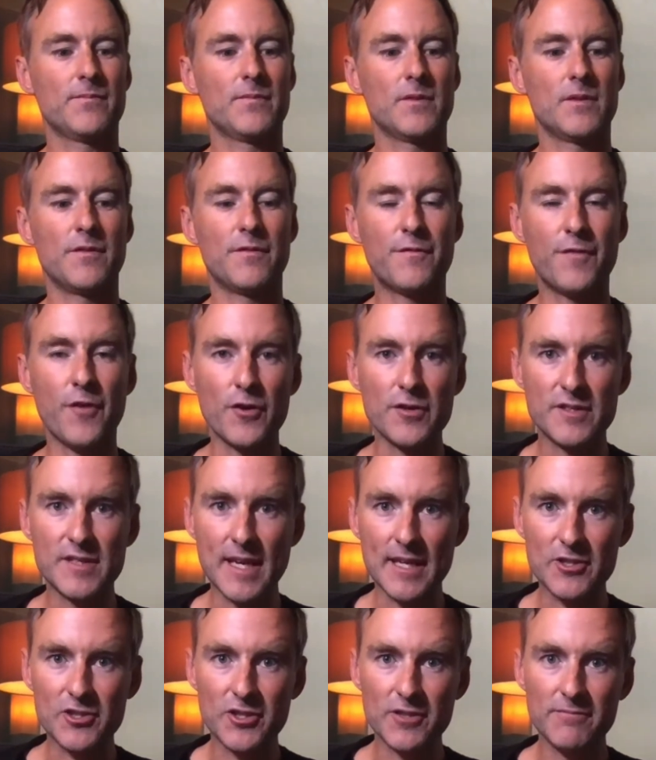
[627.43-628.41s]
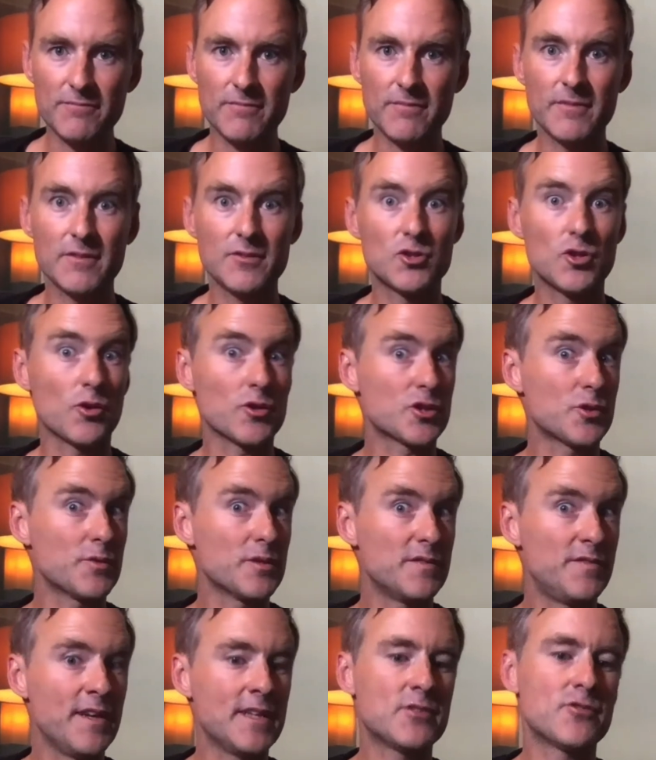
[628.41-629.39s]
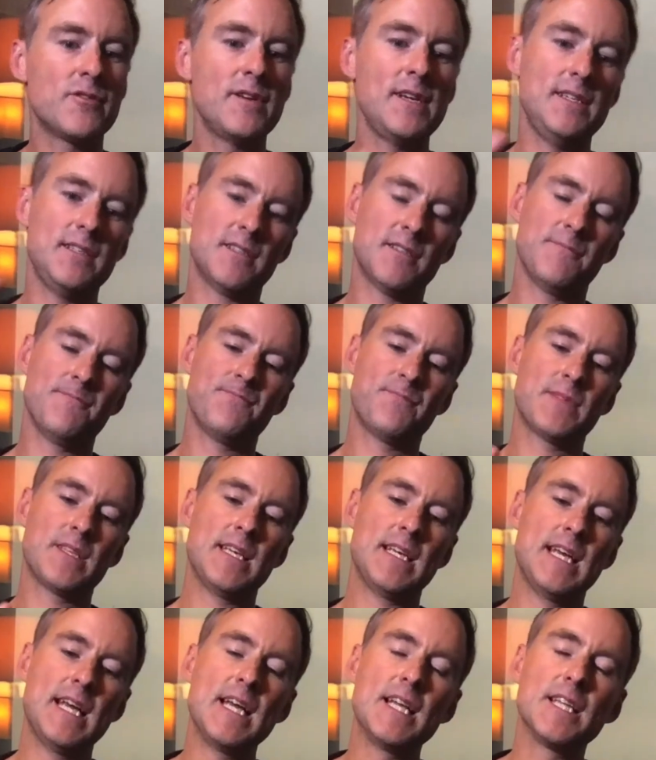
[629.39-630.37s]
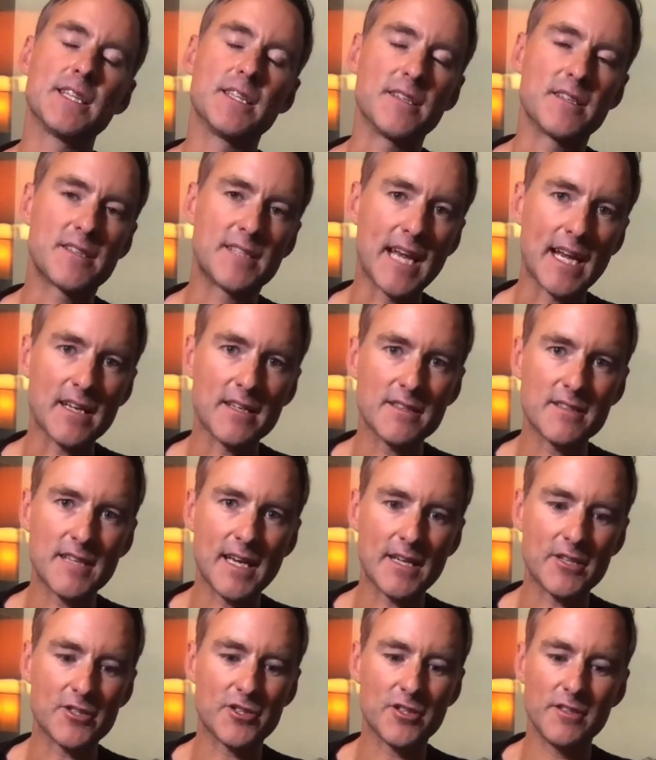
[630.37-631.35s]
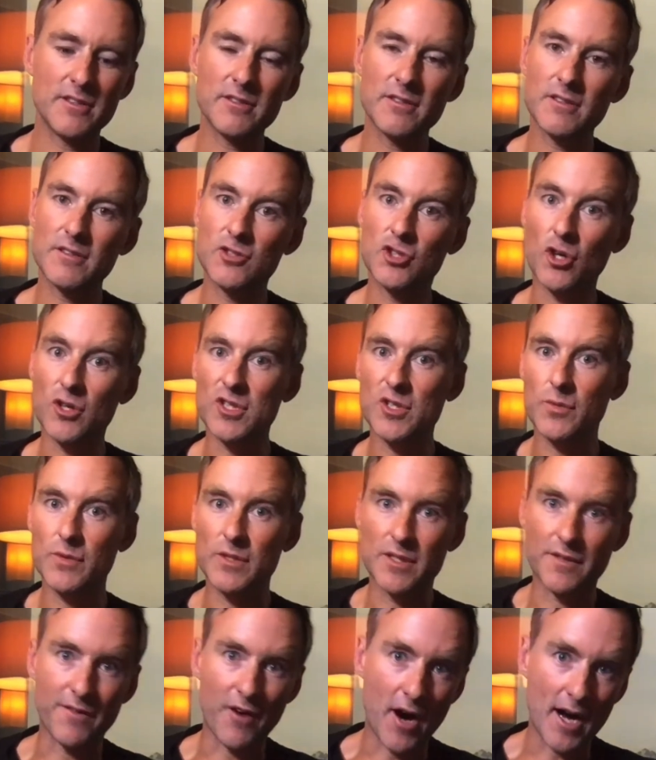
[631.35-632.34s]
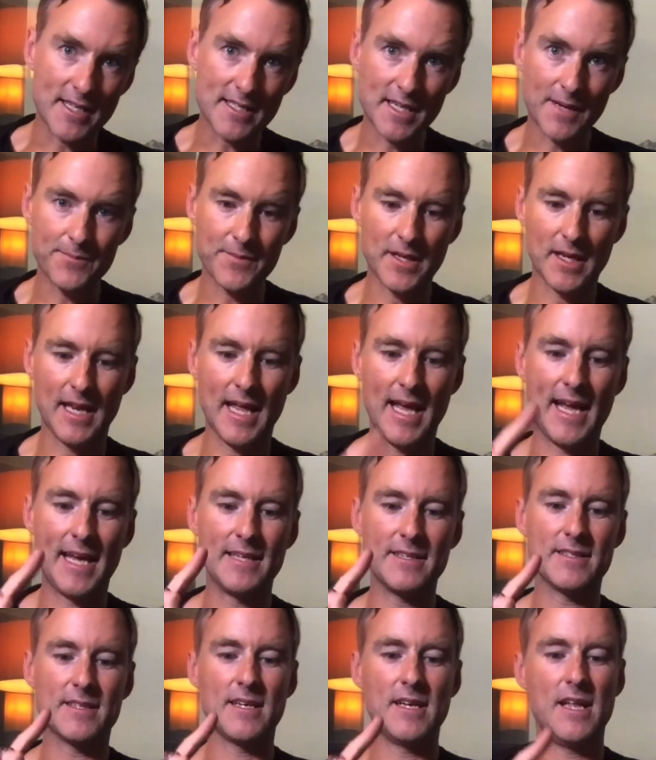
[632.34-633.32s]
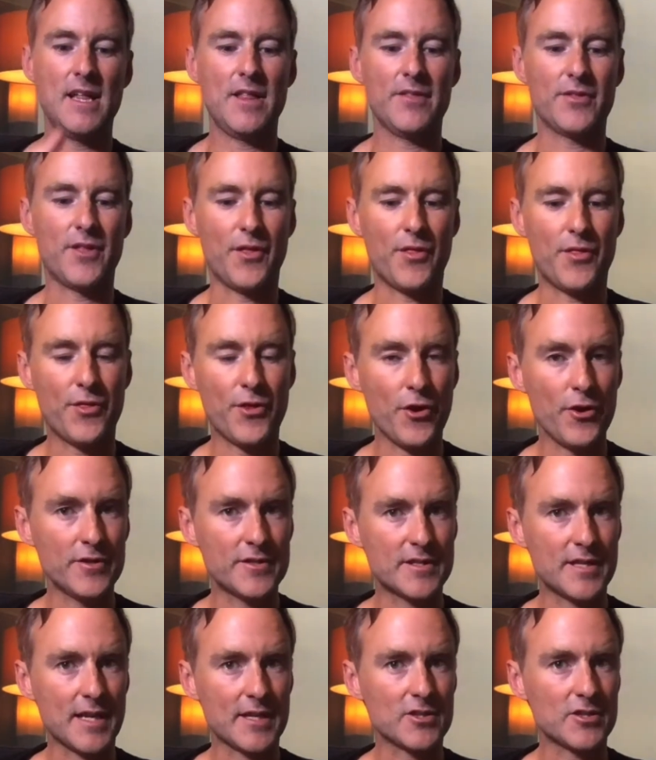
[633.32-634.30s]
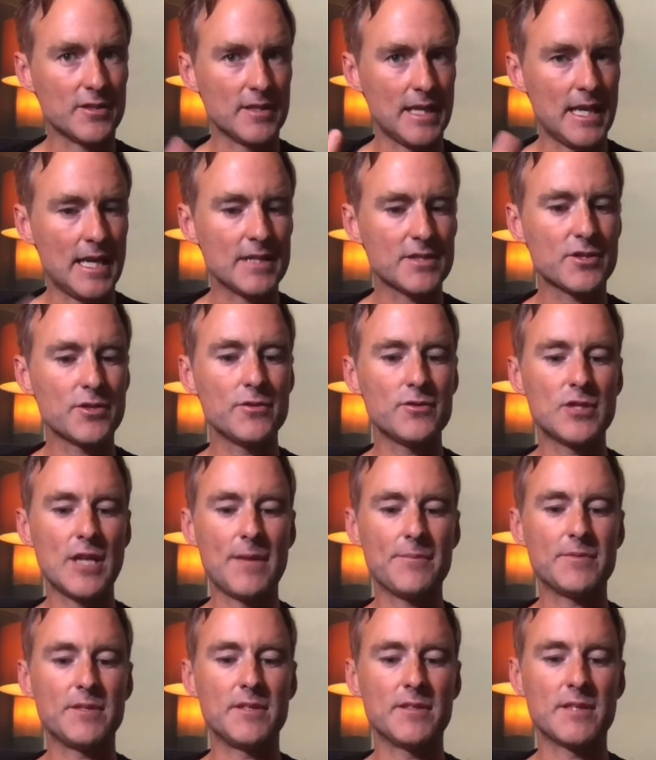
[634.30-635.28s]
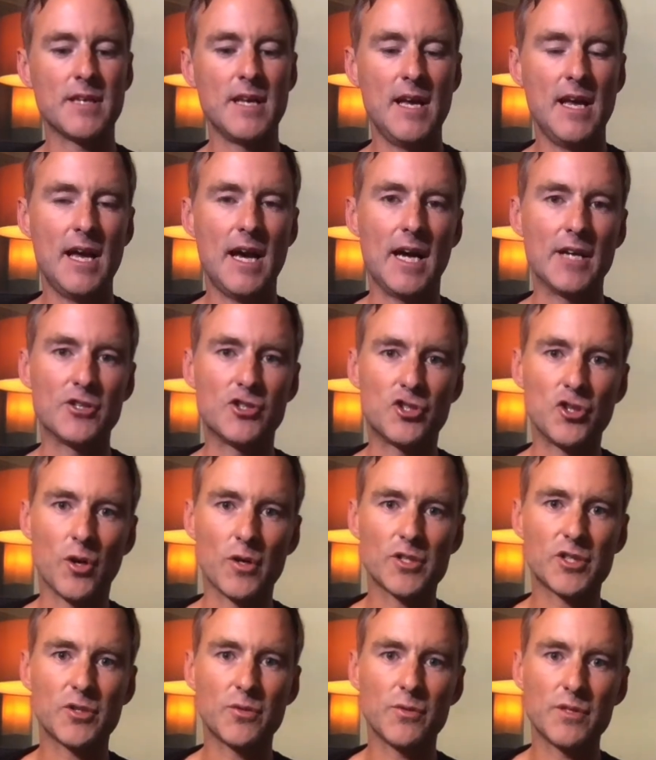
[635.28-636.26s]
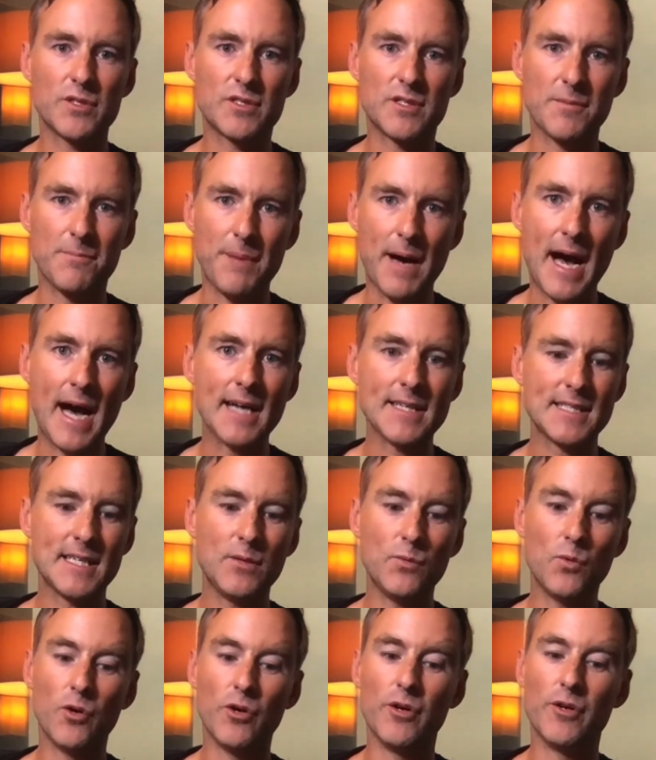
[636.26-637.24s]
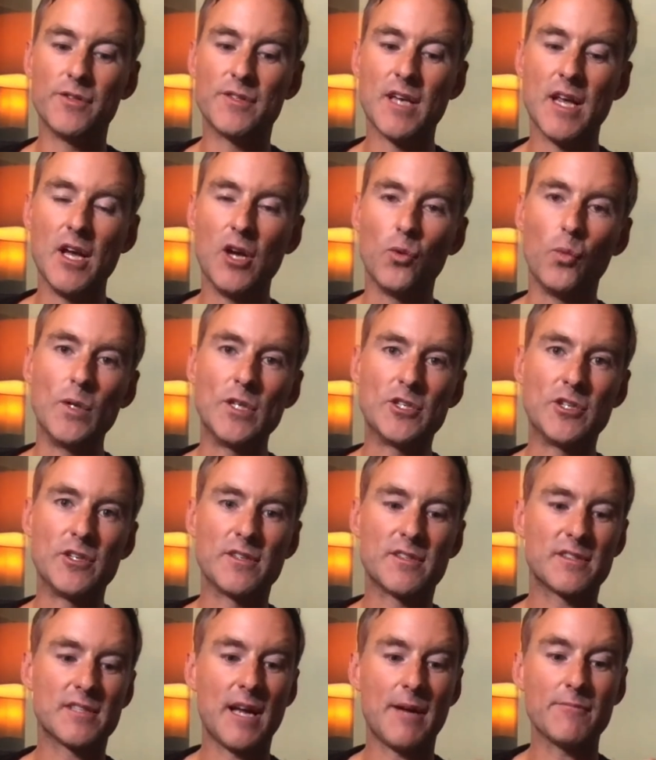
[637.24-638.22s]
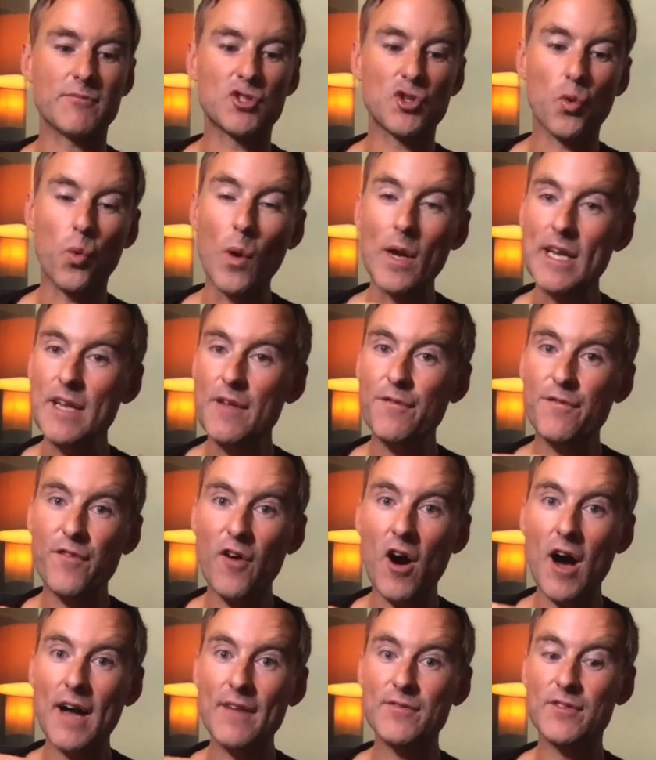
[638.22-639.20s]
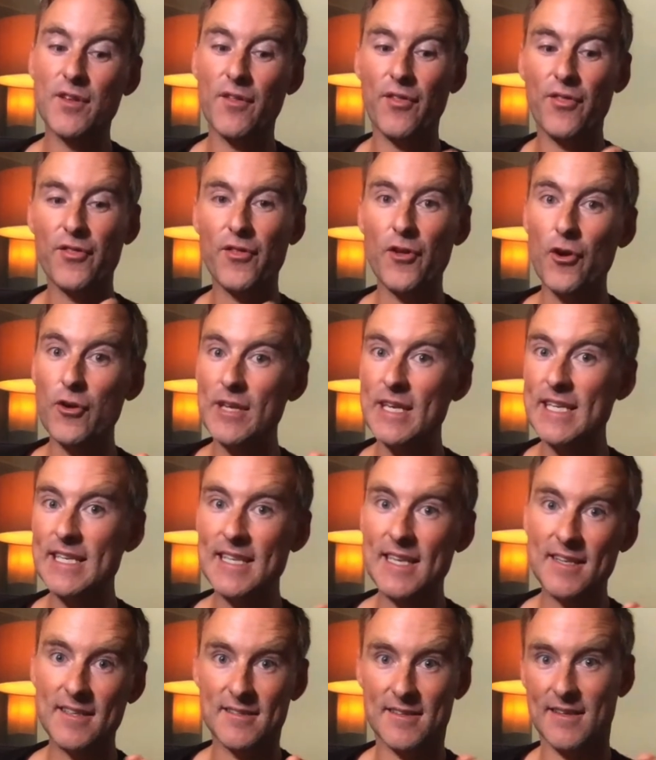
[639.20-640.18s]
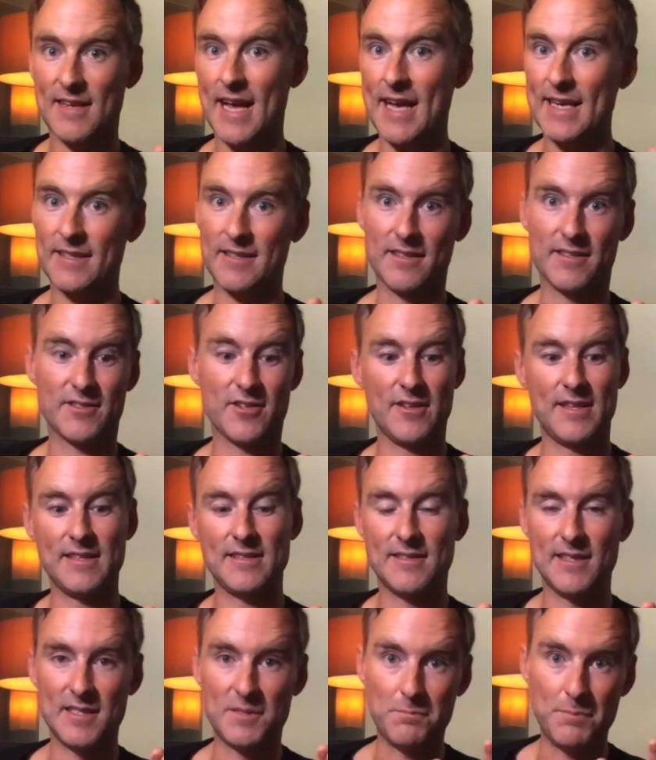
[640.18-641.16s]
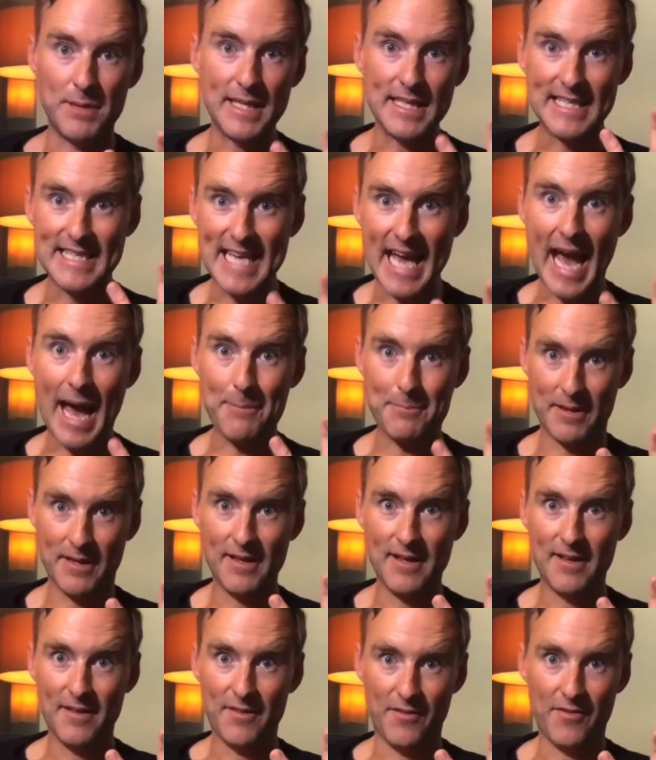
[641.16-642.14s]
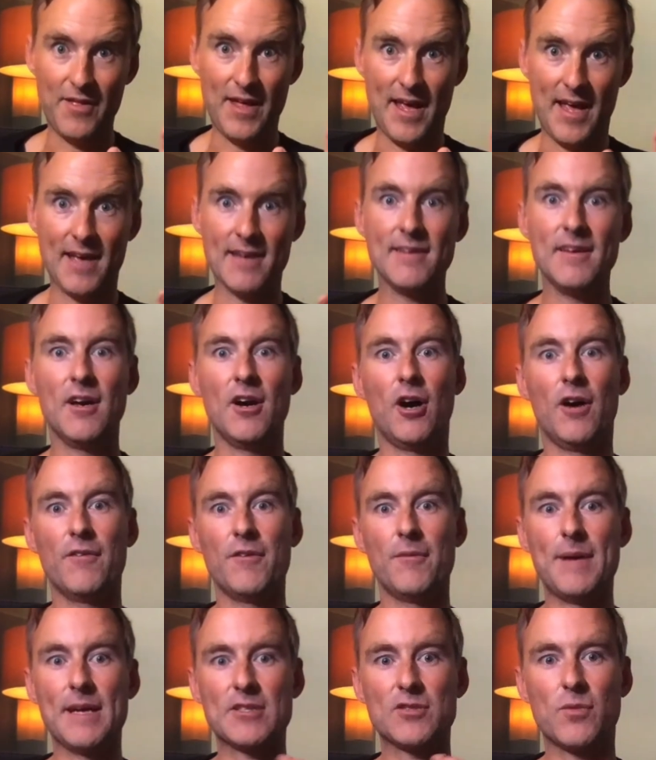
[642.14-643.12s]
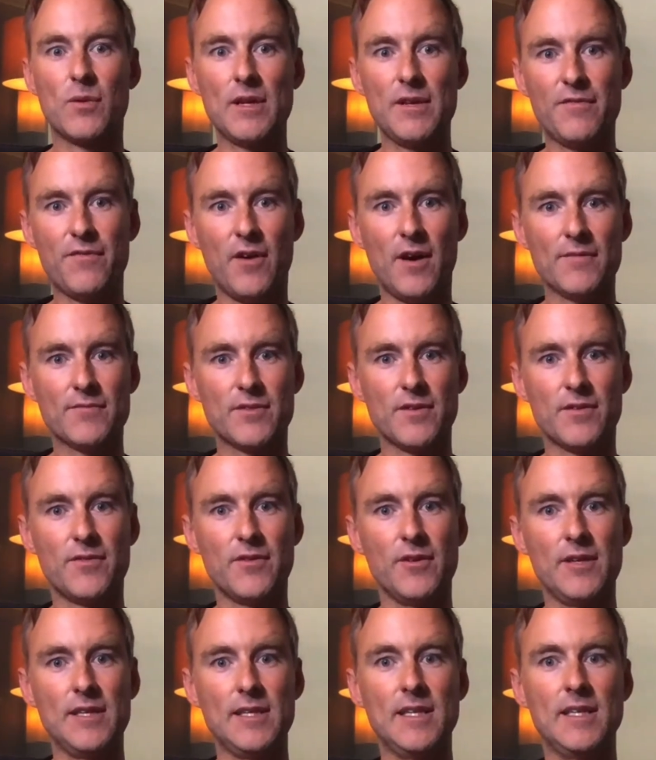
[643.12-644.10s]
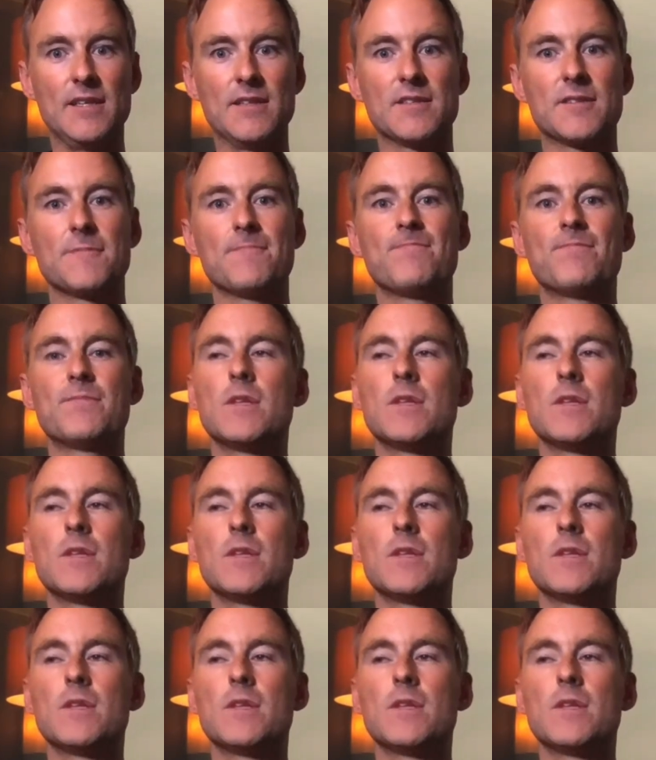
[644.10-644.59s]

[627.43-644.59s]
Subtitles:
The first section, Joshua's victories. The second section, Joshua divides up the land. The third section, the last 2 chapters, are Joshua's departing words, which is some 25 to 30 years later. So there's this big gap there of about 25 to 30 years.